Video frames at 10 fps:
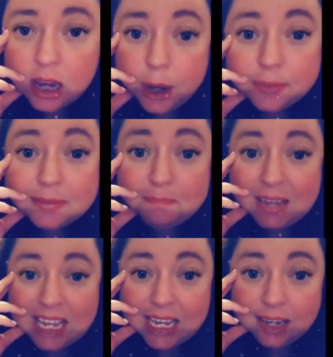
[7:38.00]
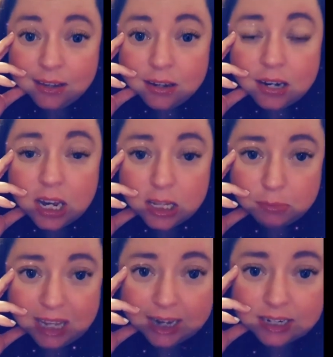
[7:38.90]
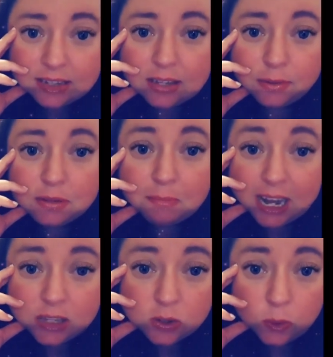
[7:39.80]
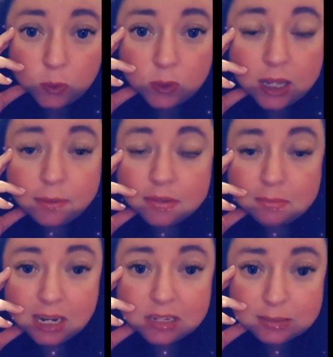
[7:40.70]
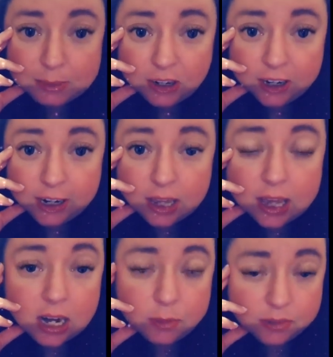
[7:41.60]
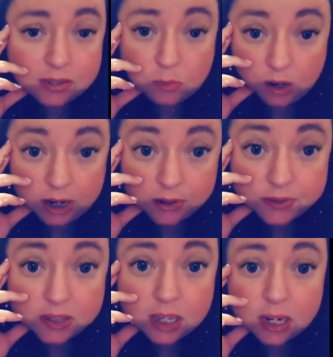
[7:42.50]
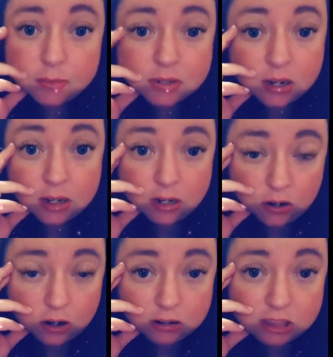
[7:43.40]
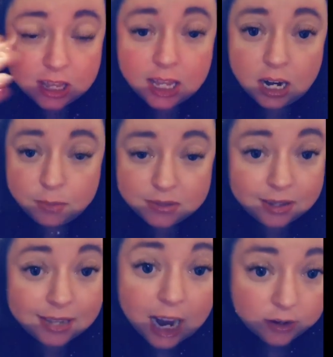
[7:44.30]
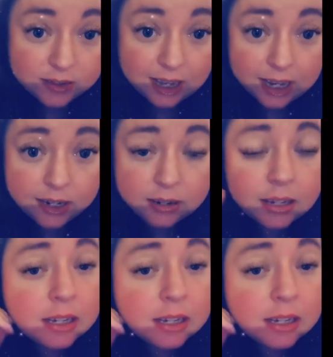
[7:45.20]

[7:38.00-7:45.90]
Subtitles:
It was me in the blackness. It was my soul. It was my spirit. And I was somewhere else. And I was not on Earth. And I was on the outside.